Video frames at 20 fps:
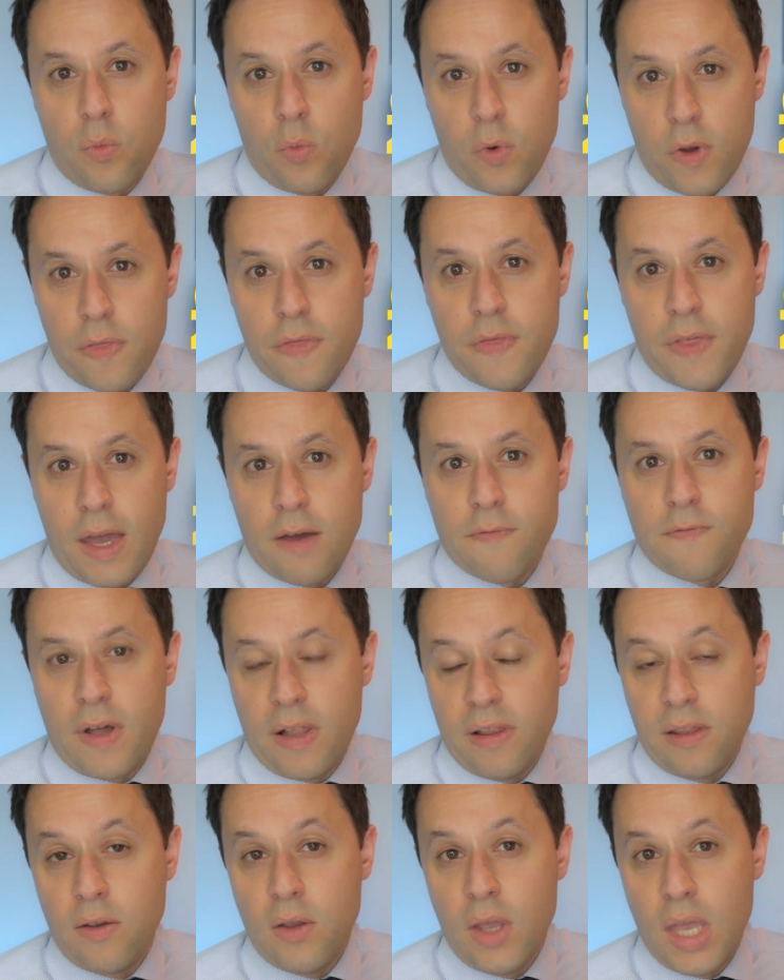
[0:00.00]
with that
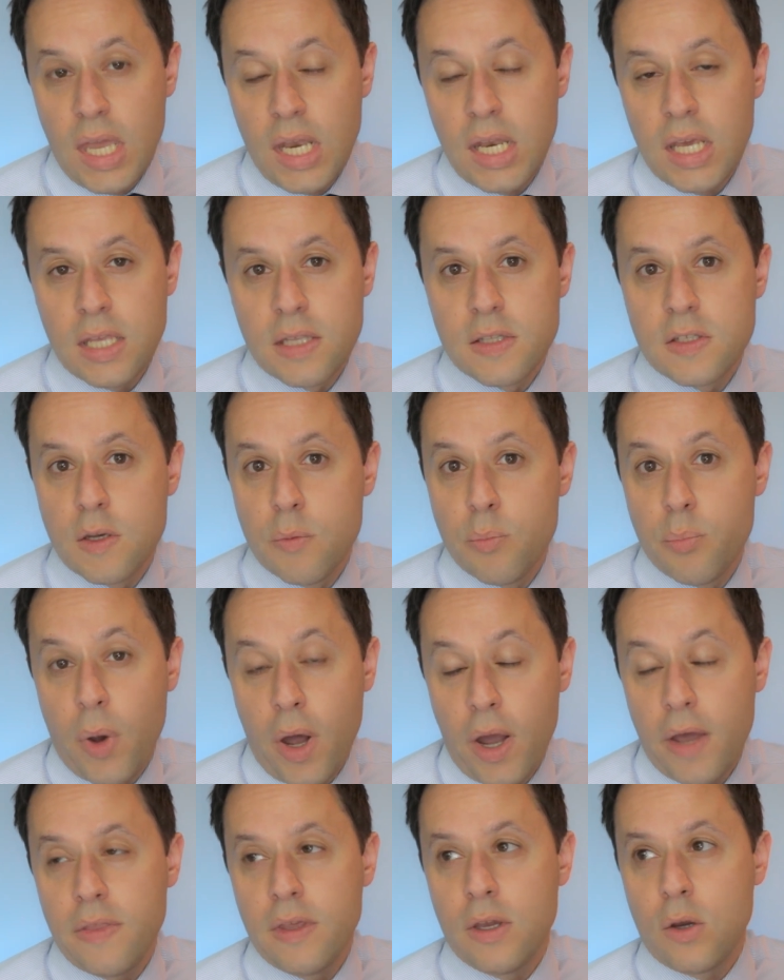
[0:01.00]
value in it to
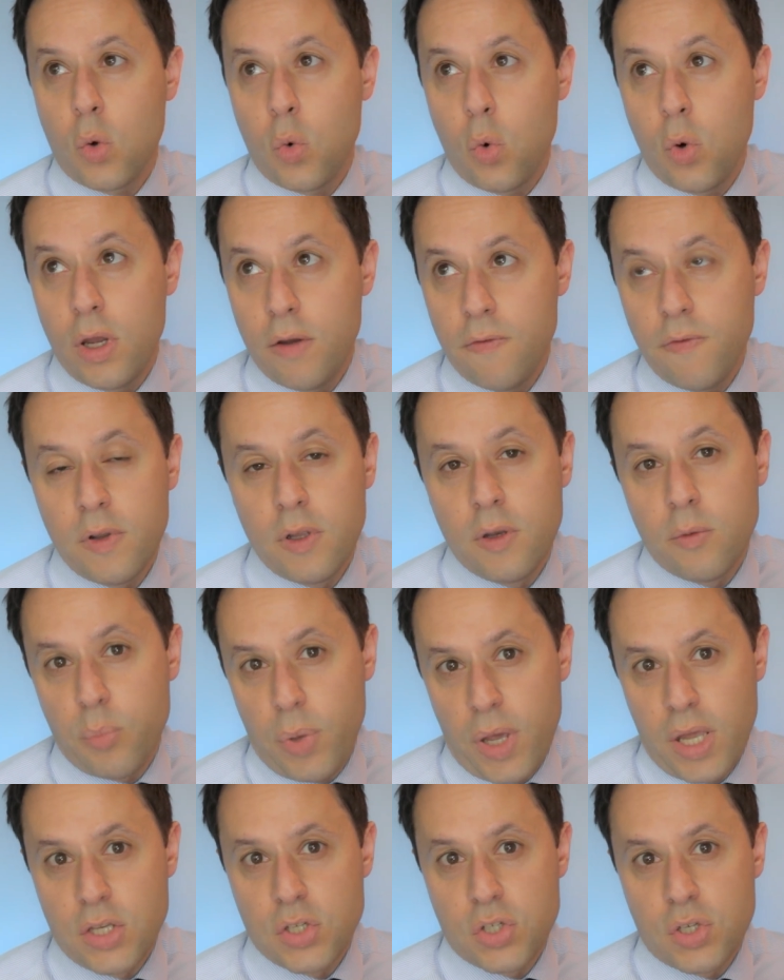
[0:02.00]
buy the equivalent
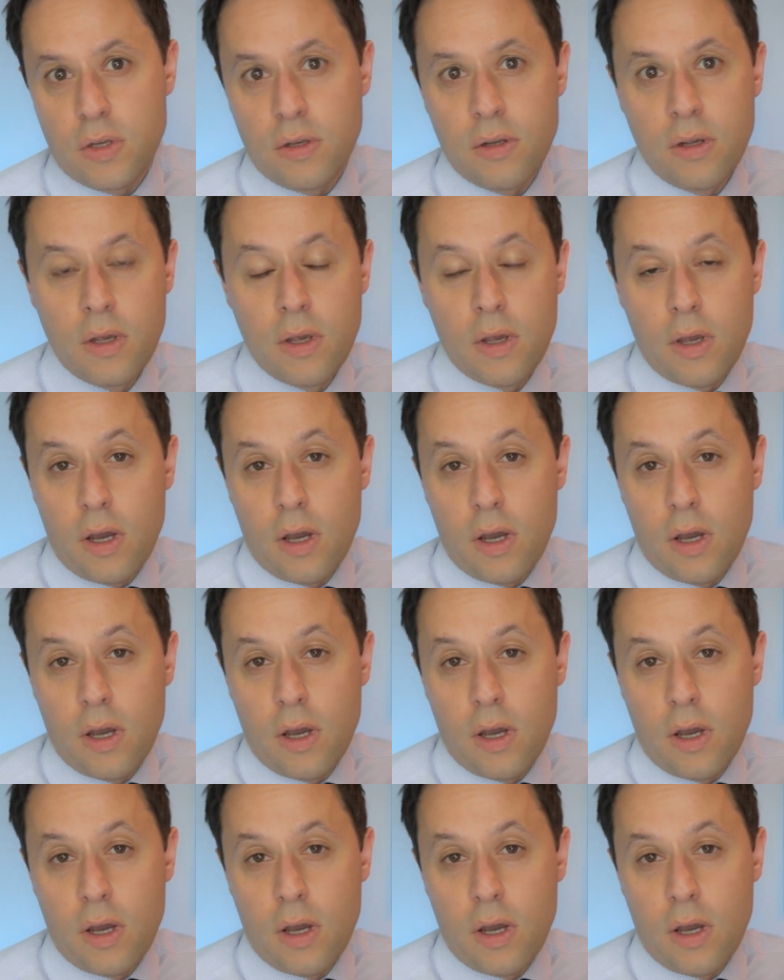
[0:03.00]
pension